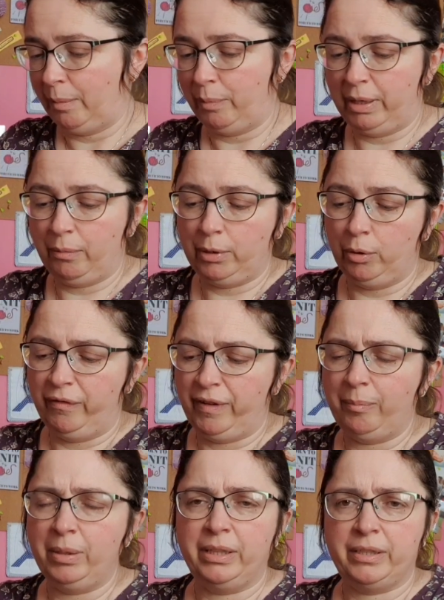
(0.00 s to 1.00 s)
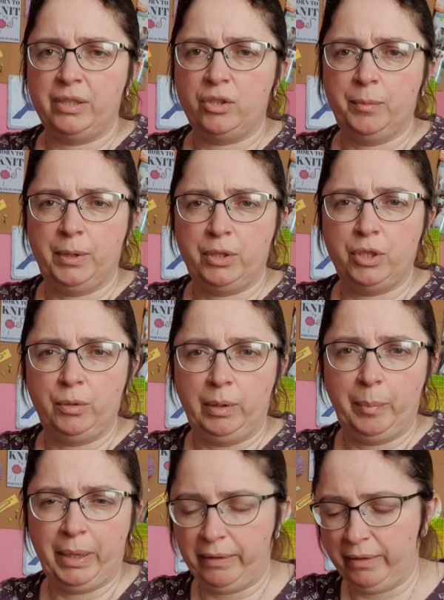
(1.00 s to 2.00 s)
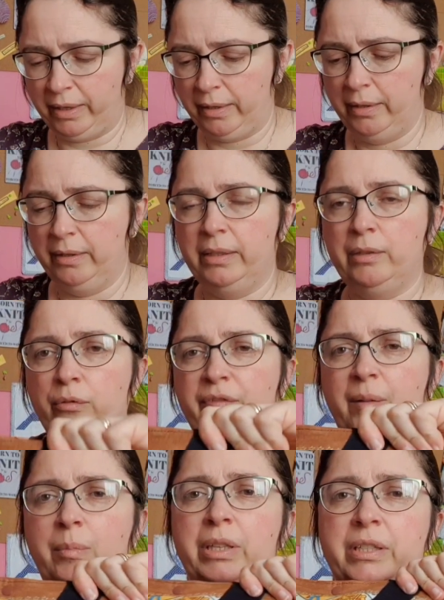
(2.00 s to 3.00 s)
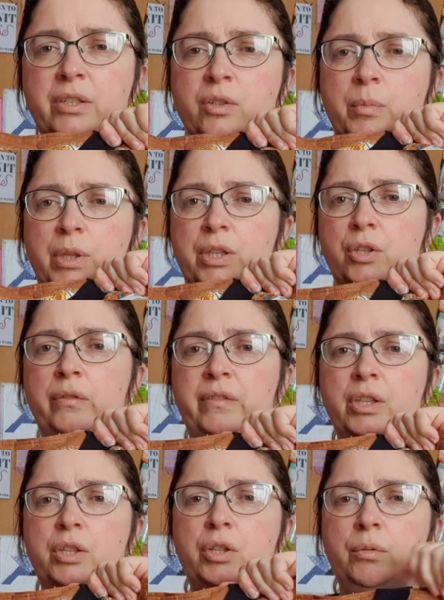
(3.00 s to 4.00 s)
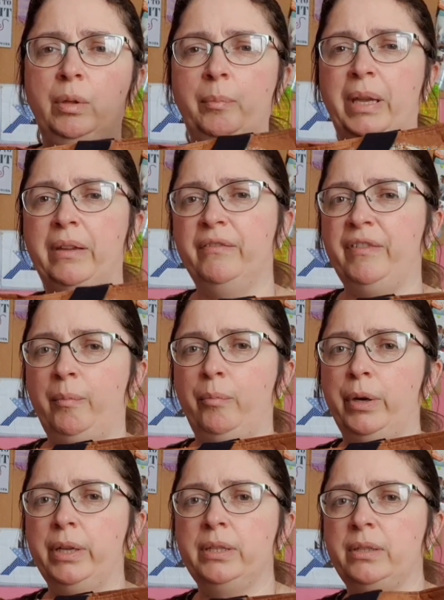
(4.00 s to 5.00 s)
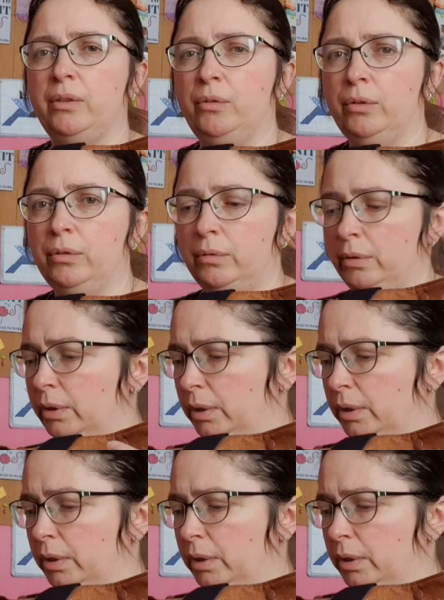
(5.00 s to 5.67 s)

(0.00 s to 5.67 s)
But it would look fabulous in some of the Tula pink. It would look fabulous in some of the Tula pink fabrics, so